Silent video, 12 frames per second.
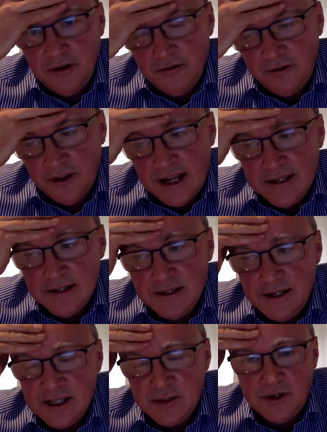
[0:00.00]
but for
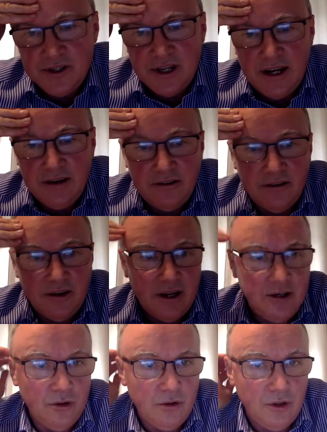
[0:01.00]
that disease to present,
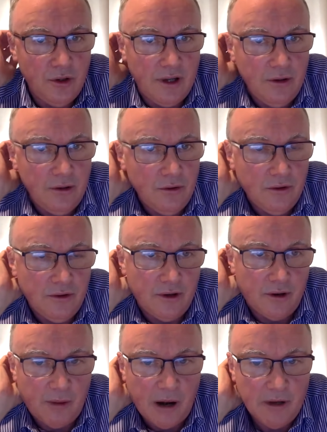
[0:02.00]
you, you, you,
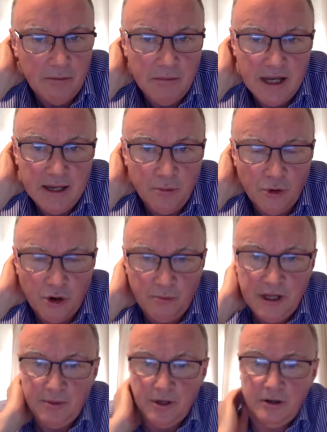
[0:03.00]
there are probably many
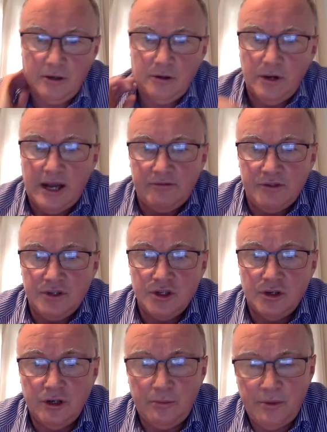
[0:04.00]
more people who
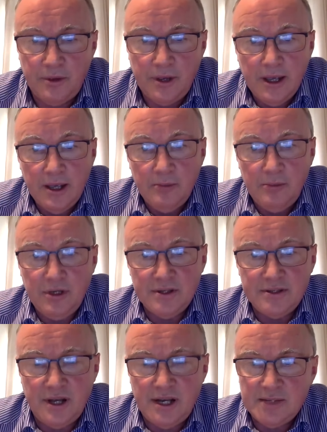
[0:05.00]
haven't shown up
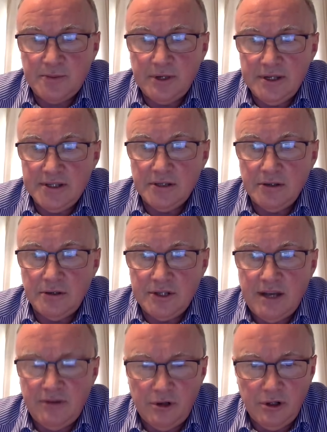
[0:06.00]
because the hospital isn't
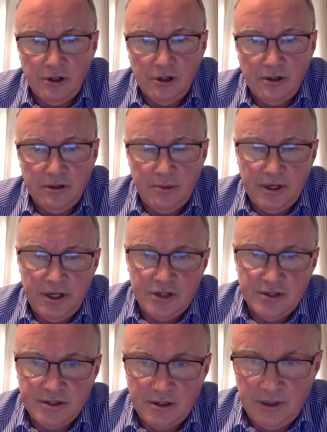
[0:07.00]
going to have all the
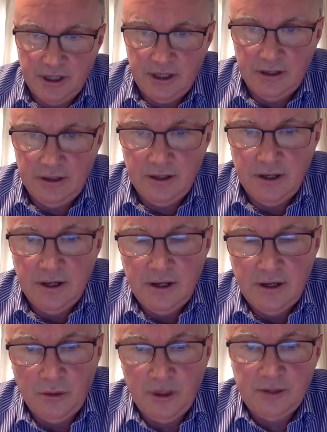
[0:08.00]
patients coming in
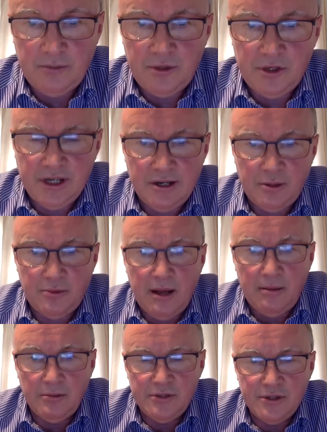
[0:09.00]
with a
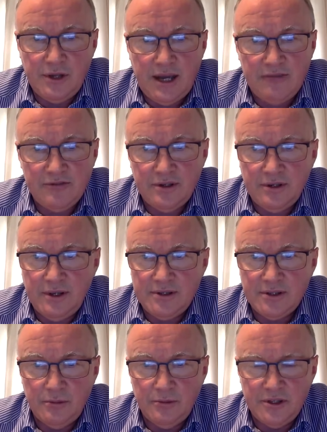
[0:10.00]
particular problem. So you have to
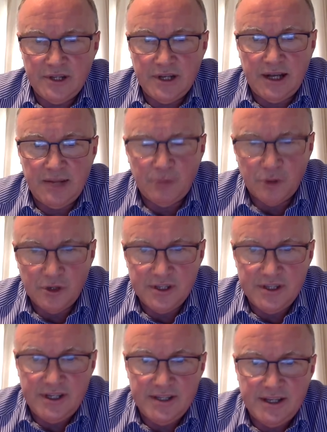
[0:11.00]
assume there's a lot
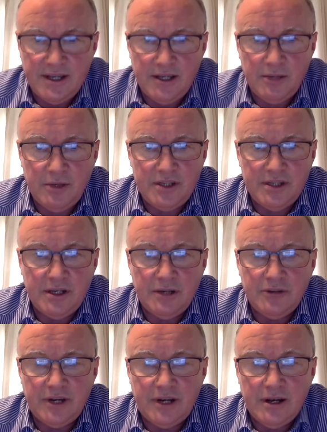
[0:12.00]
more disease
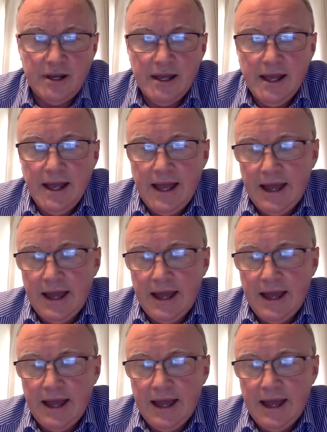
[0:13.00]
incubating out there.